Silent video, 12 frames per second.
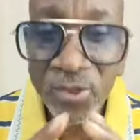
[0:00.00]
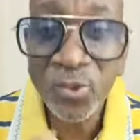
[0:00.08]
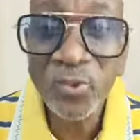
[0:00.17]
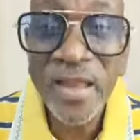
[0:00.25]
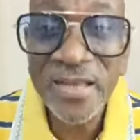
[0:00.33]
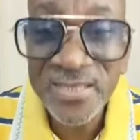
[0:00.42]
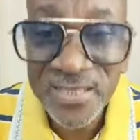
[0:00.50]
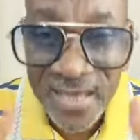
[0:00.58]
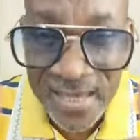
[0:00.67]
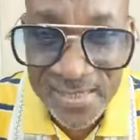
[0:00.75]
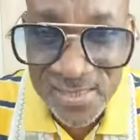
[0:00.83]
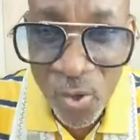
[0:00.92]
Do not
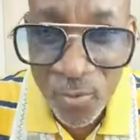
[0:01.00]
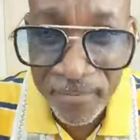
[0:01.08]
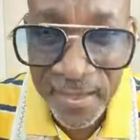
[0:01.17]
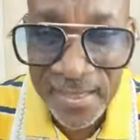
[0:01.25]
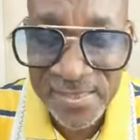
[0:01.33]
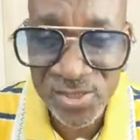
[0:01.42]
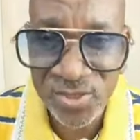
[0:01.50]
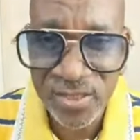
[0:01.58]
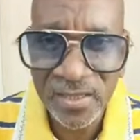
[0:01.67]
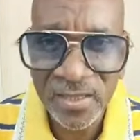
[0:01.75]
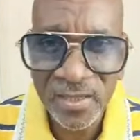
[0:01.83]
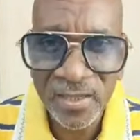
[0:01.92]
chase down
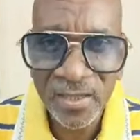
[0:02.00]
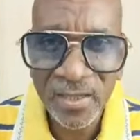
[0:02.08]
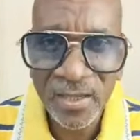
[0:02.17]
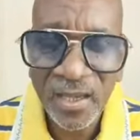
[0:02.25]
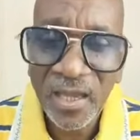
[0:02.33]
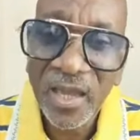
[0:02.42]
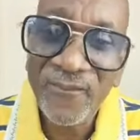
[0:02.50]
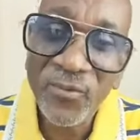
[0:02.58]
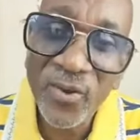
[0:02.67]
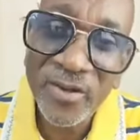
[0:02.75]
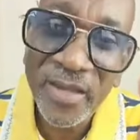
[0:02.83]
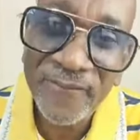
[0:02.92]
ministry if,
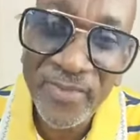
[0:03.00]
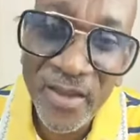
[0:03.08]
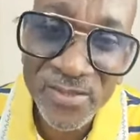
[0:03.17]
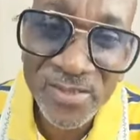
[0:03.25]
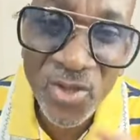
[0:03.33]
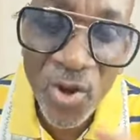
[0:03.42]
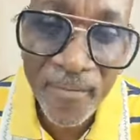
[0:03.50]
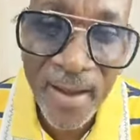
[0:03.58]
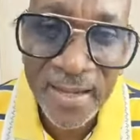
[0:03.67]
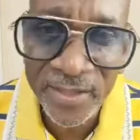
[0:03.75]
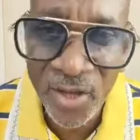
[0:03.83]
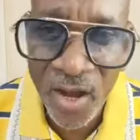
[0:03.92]
you're, if there's
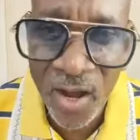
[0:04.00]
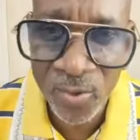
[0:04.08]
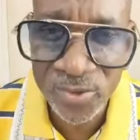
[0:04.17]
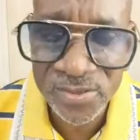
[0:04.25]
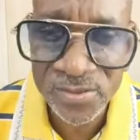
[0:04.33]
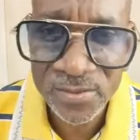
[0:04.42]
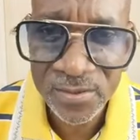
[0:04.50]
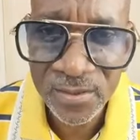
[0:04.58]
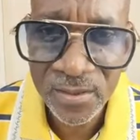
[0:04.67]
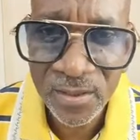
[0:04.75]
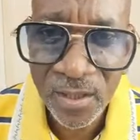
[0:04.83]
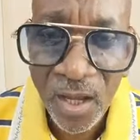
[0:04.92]
turmoil in your house.
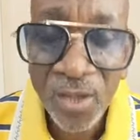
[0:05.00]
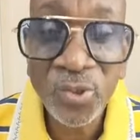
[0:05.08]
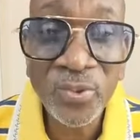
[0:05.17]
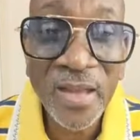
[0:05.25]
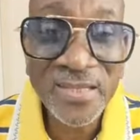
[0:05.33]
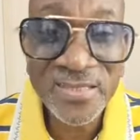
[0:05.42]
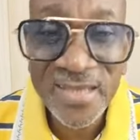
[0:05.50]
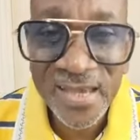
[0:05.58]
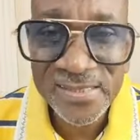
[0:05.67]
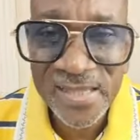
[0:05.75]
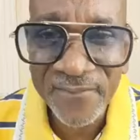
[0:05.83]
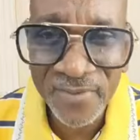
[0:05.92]
Do not
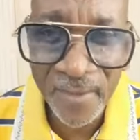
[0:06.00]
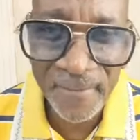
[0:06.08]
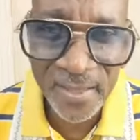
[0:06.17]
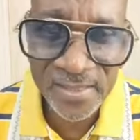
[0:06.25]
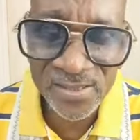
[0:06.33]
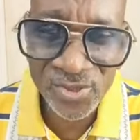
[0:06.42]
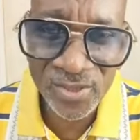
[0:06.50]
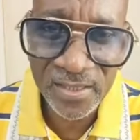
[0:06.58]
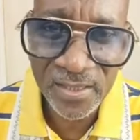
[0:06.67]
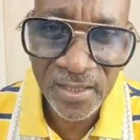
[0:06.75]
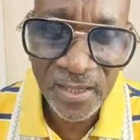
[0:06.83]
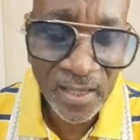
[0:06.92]
chase after
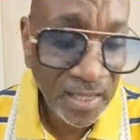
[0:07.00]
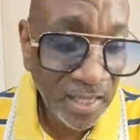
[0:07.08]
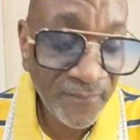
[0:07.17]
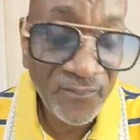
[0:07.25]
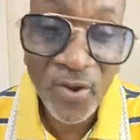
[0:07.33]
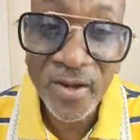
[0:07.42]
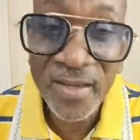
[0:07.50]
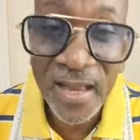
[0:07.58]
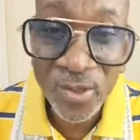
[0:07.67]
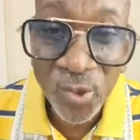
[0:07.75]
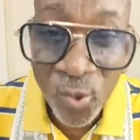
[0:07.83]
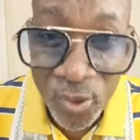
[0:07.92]
ministry if you are
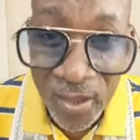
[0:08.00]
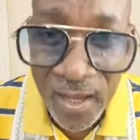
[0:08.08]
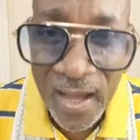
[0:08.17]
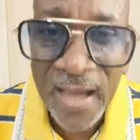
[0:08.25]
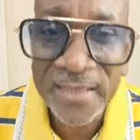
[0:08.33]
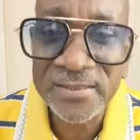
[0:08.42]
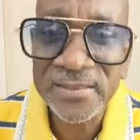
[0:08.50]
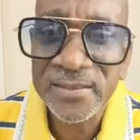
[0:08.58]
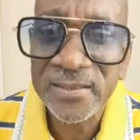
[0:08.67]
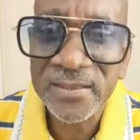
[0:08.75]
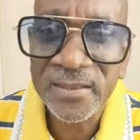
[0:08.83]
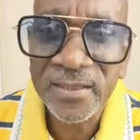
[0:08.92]
not good at
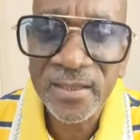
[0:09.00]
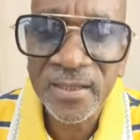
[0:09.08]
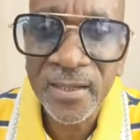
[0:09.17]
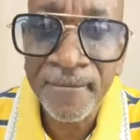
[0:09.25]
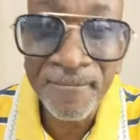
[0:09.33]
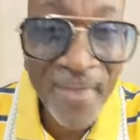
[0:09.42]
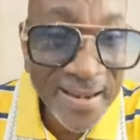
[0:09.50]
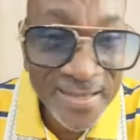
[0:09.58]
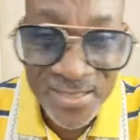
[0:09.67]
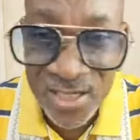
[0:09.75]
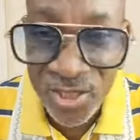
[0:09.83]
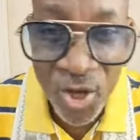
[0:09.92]

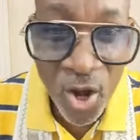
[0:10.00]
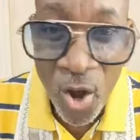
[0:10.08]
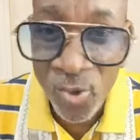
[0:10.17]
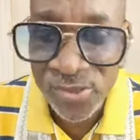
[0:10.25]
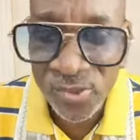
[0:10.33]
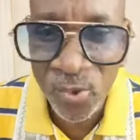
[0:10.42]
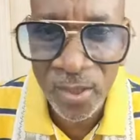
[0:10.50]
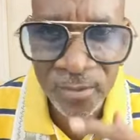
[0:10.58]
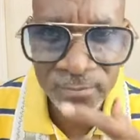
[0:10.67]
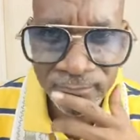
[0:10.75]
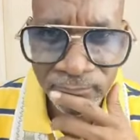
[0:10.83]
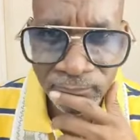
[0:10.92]
managing your household.